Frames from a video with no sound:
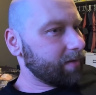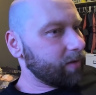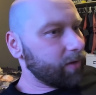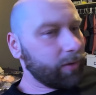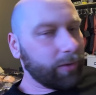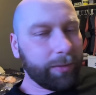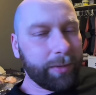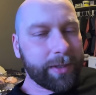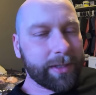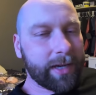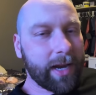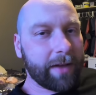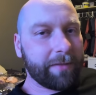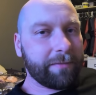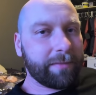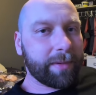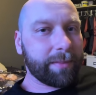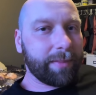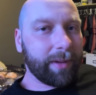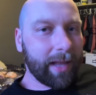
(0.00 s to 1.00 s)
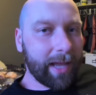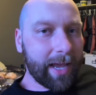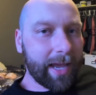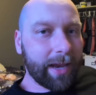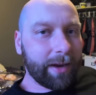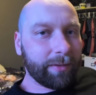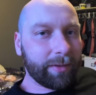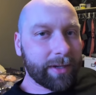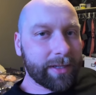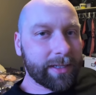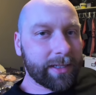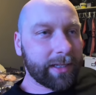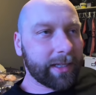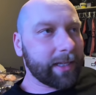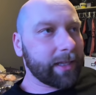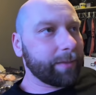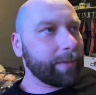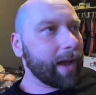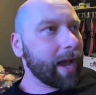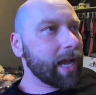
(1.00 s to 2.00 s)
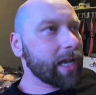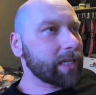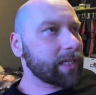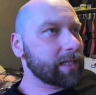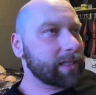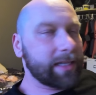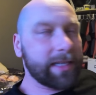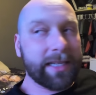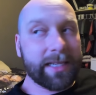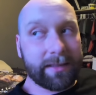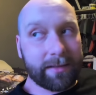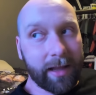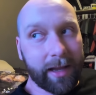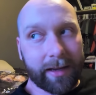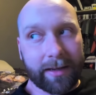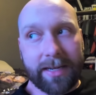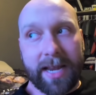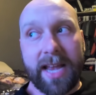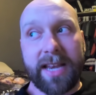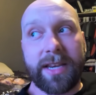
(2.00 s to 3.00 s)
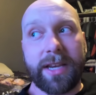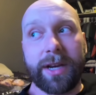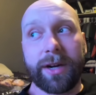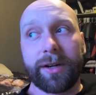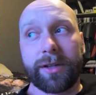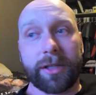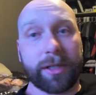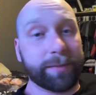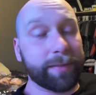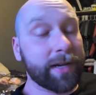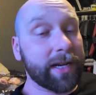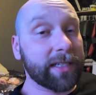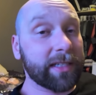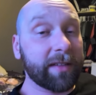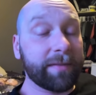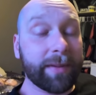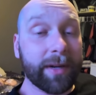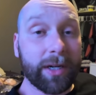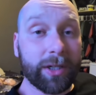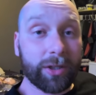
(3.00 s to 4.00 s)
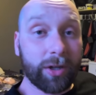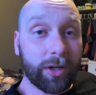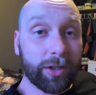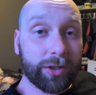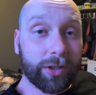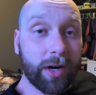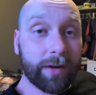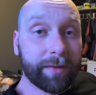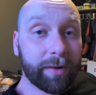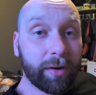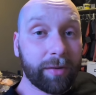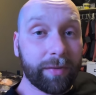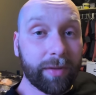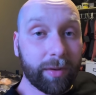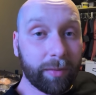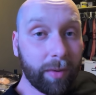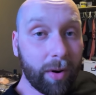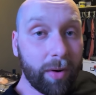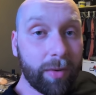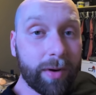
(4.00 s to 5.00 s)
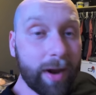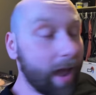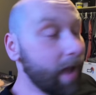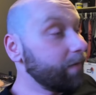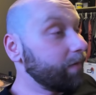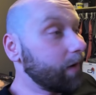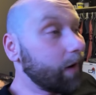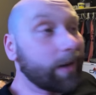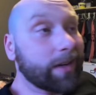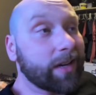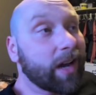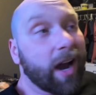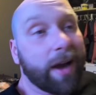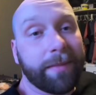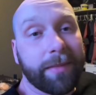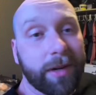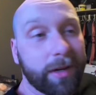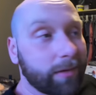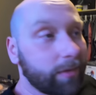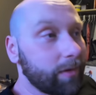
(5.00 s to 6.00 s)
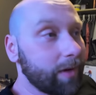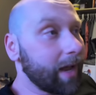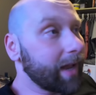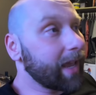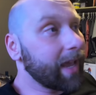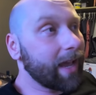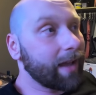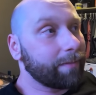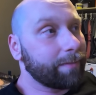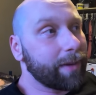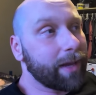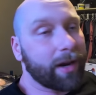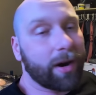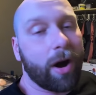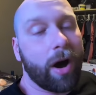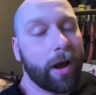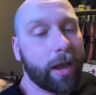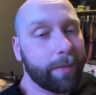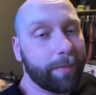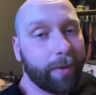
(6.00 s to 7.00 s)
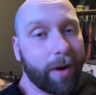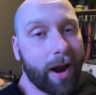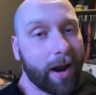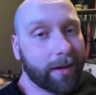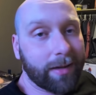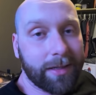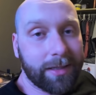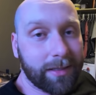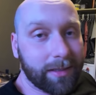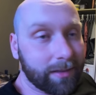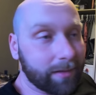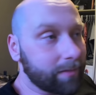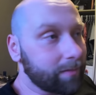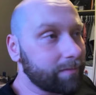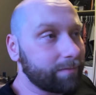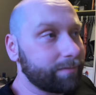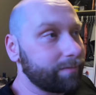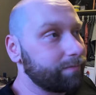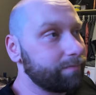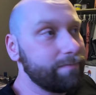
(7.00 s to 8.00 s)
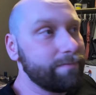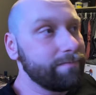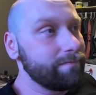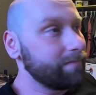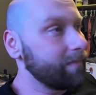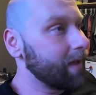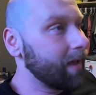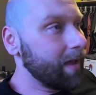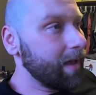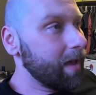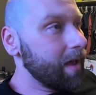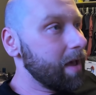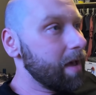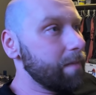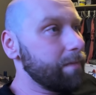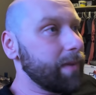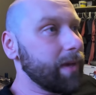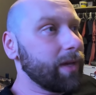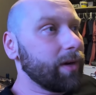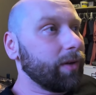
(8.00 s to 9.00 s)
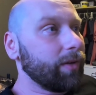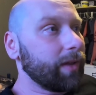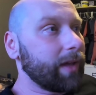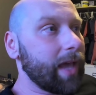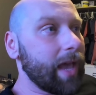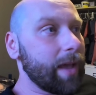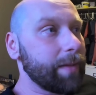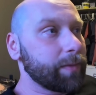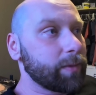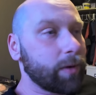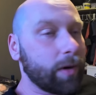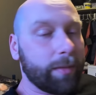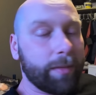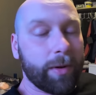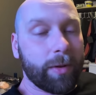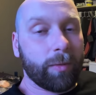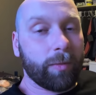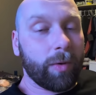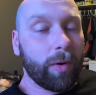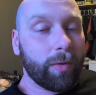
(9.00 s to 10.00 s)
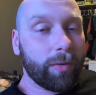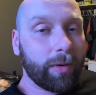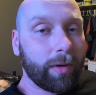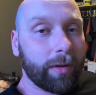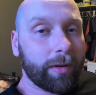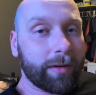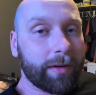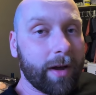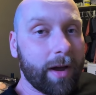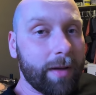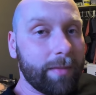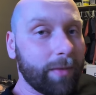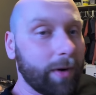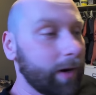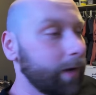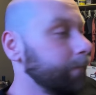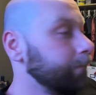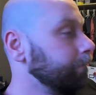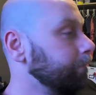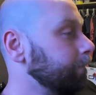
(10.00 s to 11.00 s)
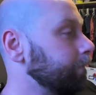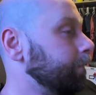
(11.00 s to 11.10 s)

the only reason I haven't been playing recently in the past like ten years is because I've been a truck driver over the road. I haven't had time to. I can't be at hockey practice and be at all the games when I'm on the road all the time, right?